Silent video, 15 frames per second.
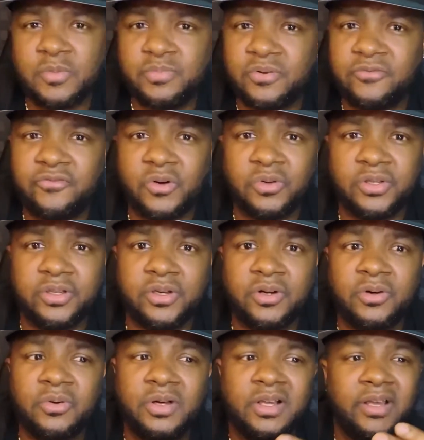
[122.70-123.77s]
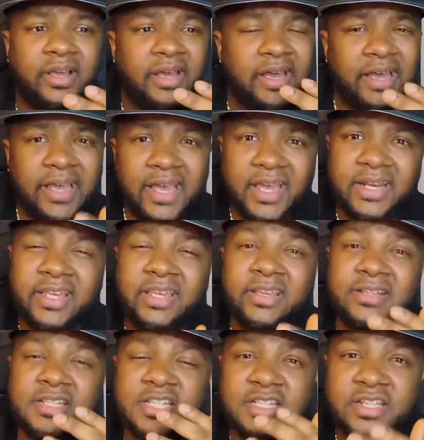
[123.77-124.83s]
portfolio. And he
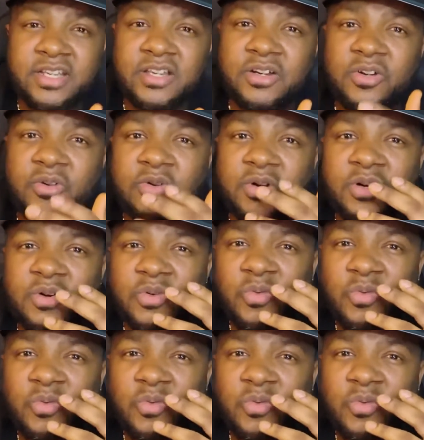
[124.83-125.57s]
is still